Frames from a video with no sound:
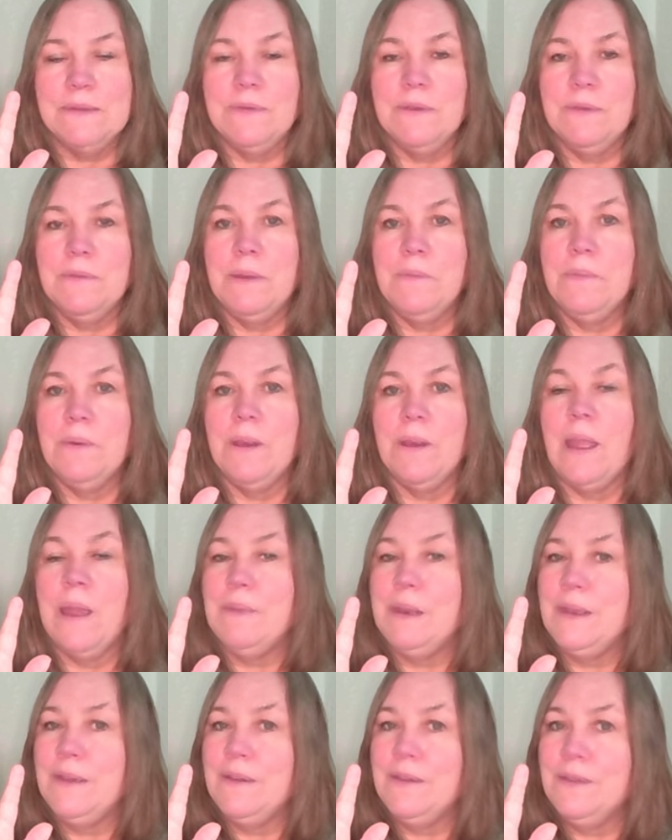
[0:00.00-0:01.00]
Remember how
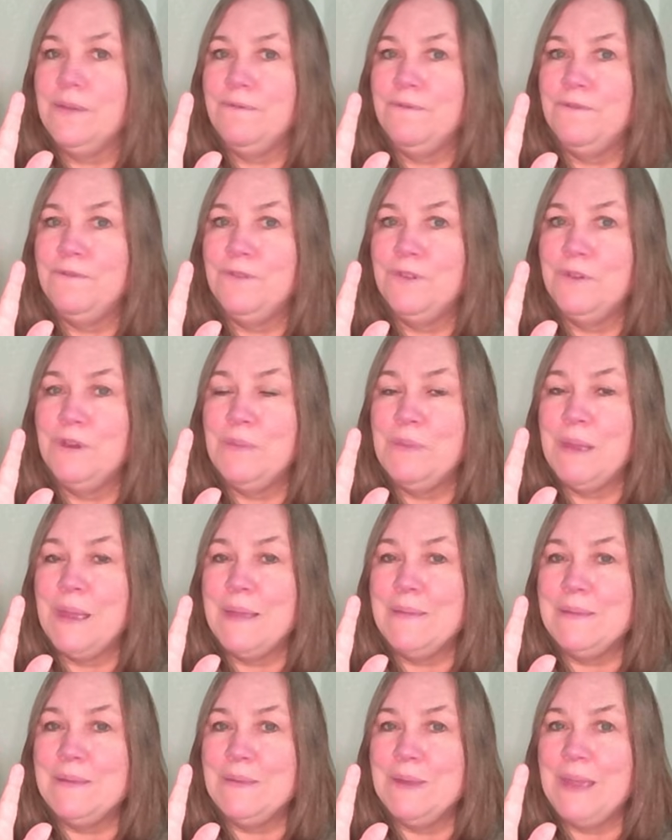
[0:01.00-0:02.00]
many 3
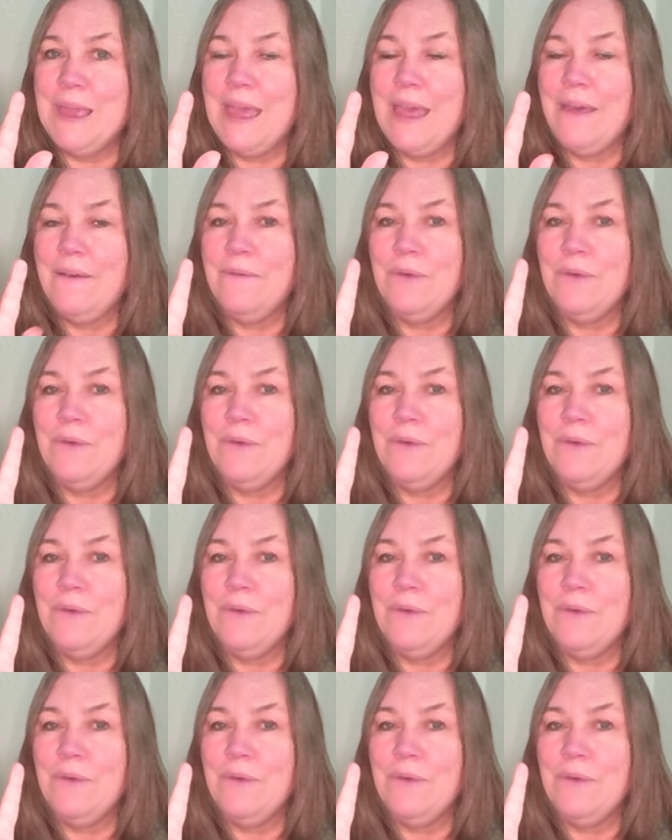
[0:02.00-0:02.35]
bams do we have?